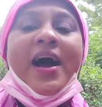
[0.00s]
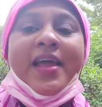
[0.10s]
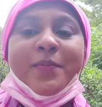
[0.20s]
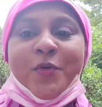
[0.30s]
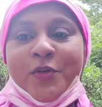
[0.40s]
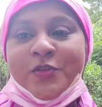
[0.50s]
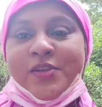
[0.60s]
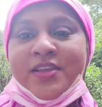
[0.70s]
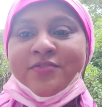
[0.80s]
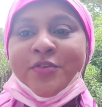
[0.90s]
I am going to
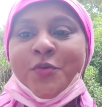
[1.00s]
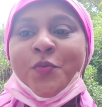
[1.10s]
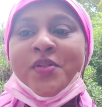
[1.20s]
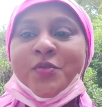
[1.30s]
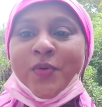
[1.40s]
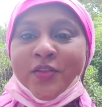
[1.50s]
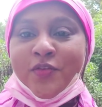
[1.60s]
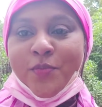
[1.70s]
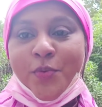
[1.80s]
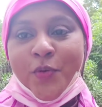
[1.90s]
leave you with one
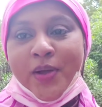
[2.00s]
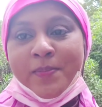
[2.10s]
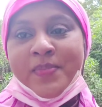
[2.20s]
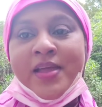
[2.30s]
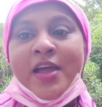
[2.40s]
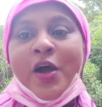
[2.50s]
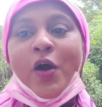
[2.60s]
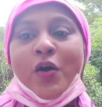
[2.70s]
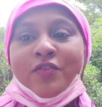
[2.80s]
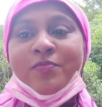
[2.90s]
of the poems
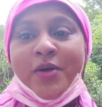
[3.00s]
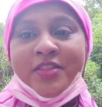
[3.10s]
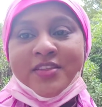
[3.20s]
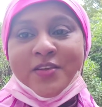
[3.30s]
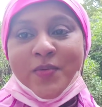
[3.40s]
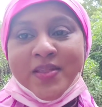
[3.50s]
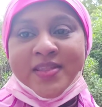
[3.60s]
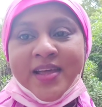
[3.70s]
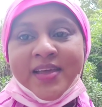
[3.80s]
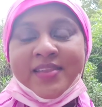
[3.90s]
of Mother
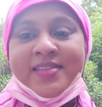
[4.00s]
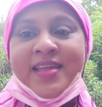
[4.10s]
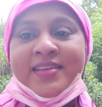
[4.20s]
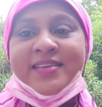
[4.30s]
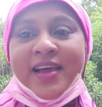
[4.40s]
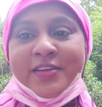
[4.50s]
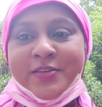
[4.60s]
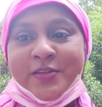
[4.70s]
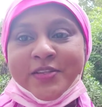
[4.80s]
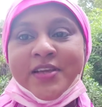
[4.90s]
Teresa. It's
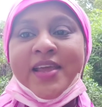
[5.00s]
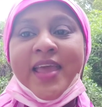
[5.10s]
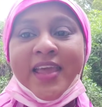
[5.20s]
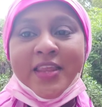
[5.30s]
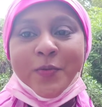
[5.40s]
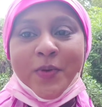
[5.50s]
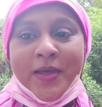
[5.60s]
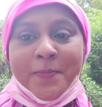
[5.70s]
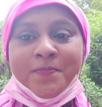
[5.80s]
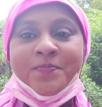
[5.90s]
entitled
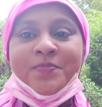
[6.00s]
Anyway.